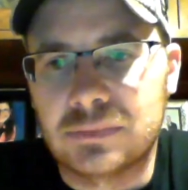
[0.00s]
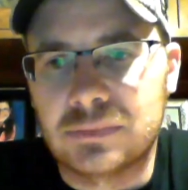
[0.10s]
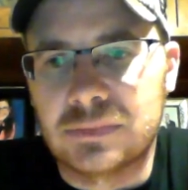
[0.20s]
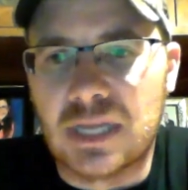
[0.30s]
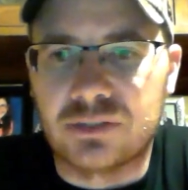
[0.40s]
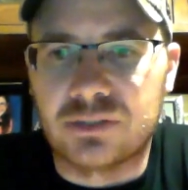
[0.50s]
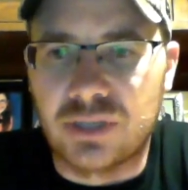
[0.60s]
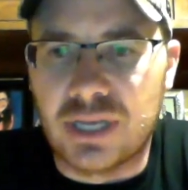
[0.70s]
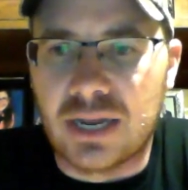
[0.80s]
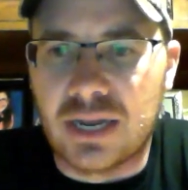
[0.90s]
that'll show
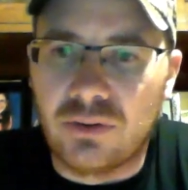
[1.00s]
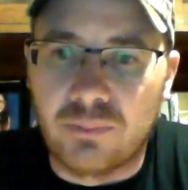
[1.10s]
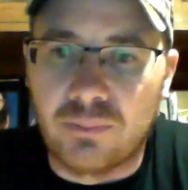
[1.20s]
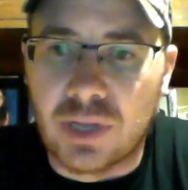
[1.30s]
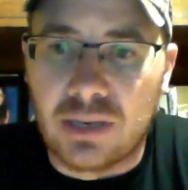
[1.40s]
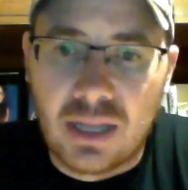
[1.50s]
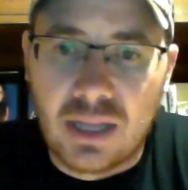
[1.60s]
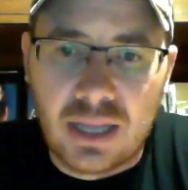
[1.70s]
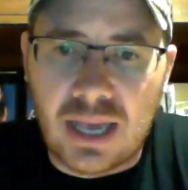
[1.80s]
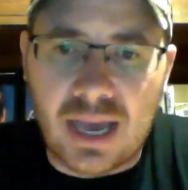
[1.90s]
you how to do it. But
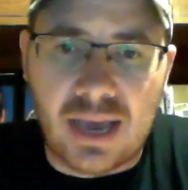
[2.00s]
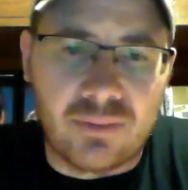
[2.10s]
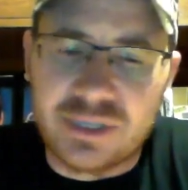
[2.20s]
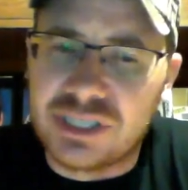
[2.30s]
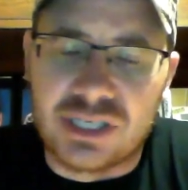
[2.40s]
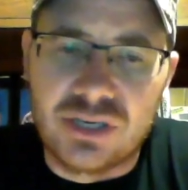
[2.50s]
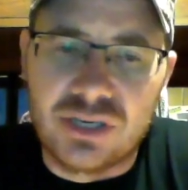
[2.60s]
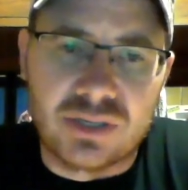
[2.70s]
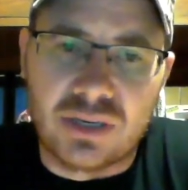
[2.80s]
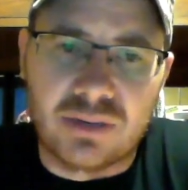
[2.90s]
yeah, we
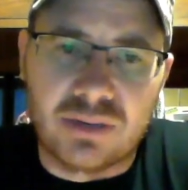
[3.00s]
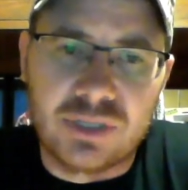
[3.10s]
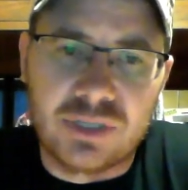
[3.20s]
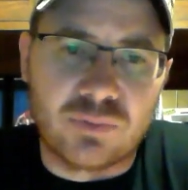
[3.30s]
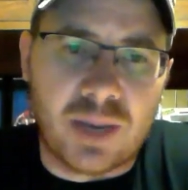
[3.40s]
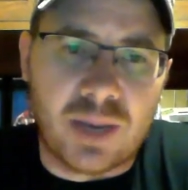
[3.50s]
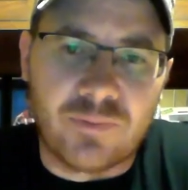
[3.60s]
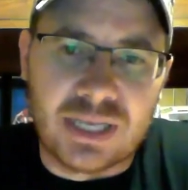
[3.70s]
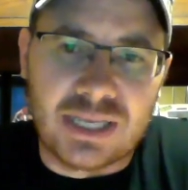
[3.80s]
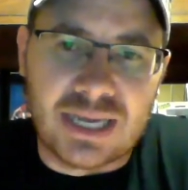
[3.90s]
just wipe
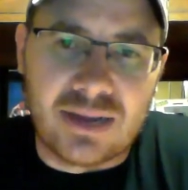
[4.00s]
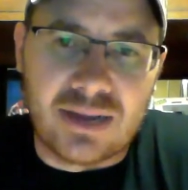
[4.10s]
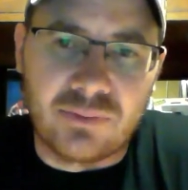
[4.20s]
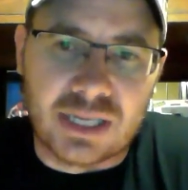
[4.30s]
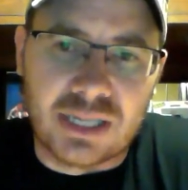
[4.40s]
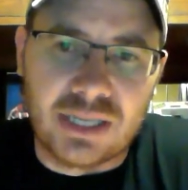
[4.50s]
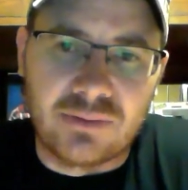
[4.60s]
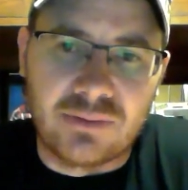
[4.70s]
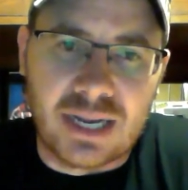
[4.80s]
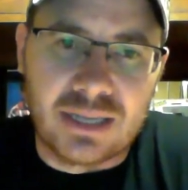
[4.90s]
everything down with a clean
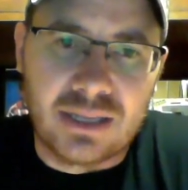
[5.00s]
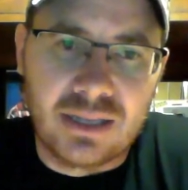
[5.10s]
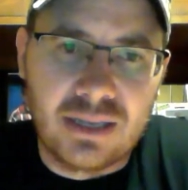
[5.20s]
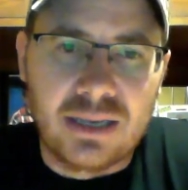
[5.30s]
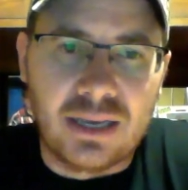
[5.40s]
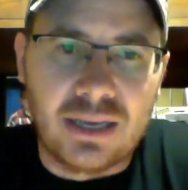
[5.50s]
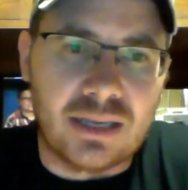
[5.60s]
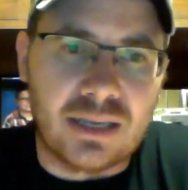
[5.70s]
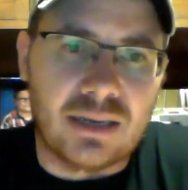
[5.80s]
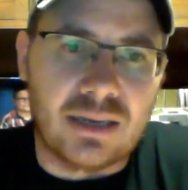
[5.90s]
rag and
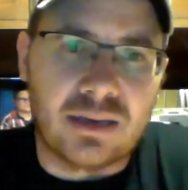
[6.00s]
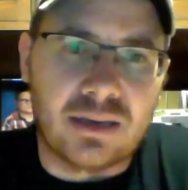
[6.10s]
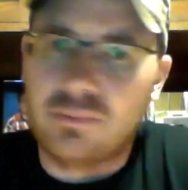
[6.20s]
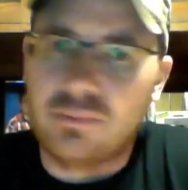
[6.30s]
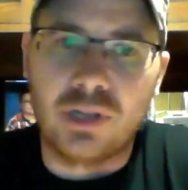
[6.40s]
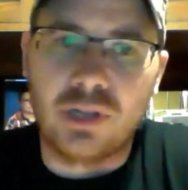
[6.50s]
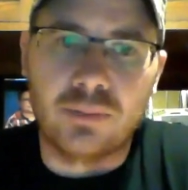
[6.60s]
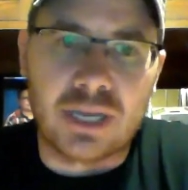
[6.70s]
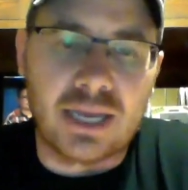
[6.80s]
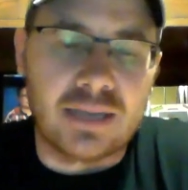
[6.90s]
then
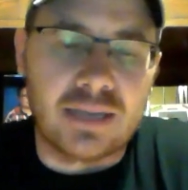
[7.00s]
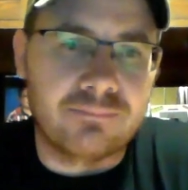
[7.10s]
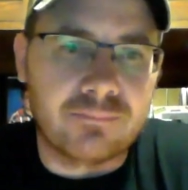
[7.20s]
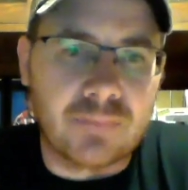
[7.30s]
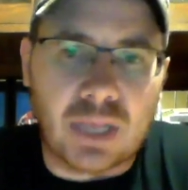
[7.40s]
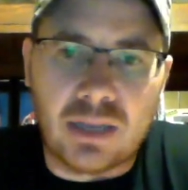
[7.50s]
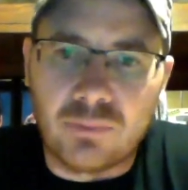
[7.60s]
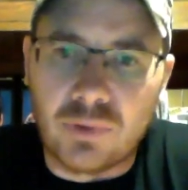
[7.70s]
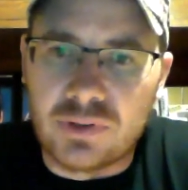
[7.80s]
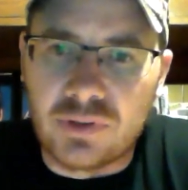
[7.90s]
re-lubricate, and
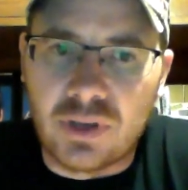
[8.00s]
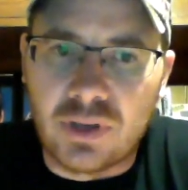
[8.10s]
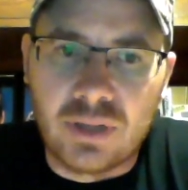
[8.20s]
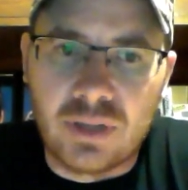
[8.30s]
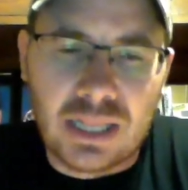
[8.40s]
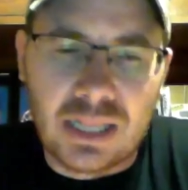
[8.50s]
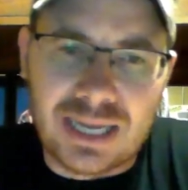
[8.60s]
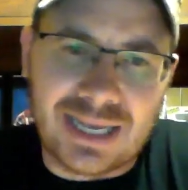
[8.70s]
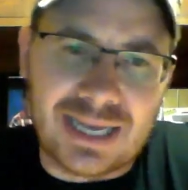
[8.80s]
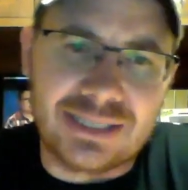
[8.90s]
we're good to go. A lot
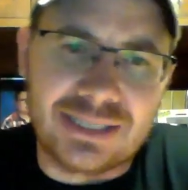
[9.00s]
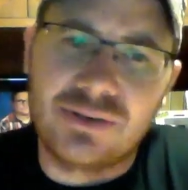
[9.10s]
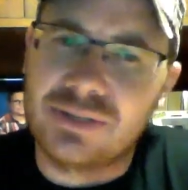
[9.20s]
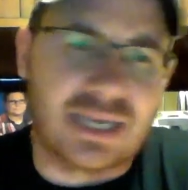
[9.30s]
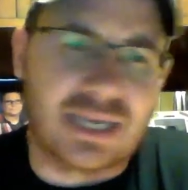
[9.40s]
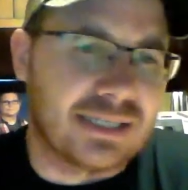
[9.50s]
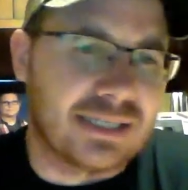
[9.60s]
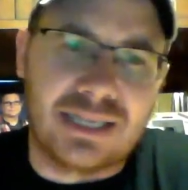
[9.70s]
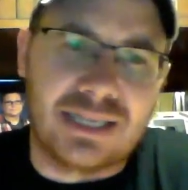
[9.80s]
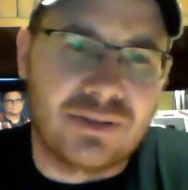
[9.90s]
of guys use, like I
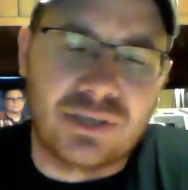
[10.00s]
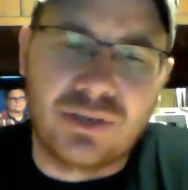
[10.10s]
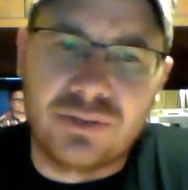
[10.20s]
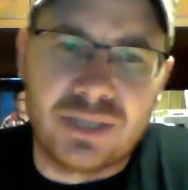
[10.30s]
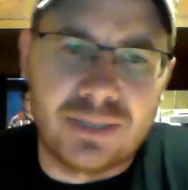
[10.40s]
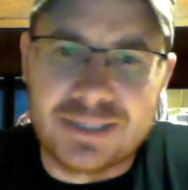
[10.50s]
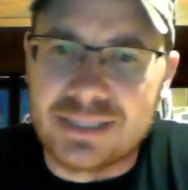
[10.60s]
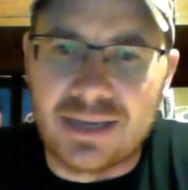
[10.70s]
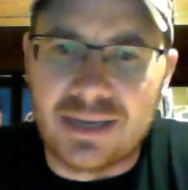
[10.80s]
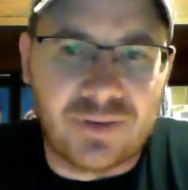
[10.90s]
said, they use Q-tips and
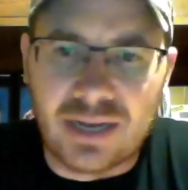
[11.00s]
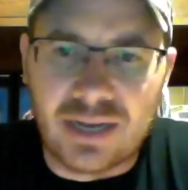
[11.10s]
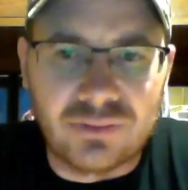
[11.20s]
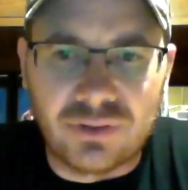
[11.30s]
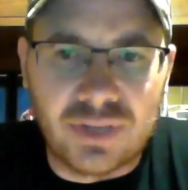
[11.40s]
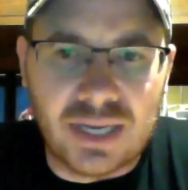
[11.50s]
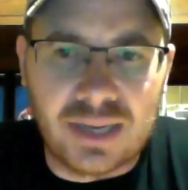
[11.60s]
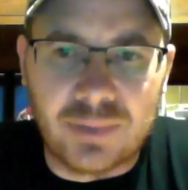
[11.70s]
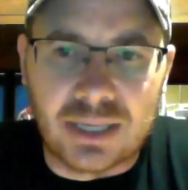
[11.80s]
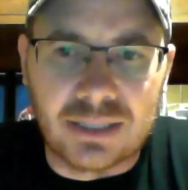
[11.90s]
stuff, and I don't do that
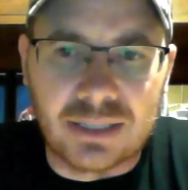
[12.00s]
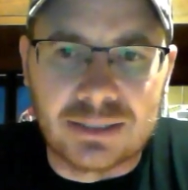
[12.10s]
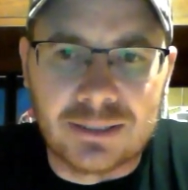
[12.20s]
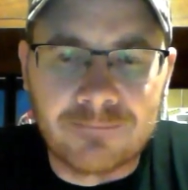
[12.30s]
because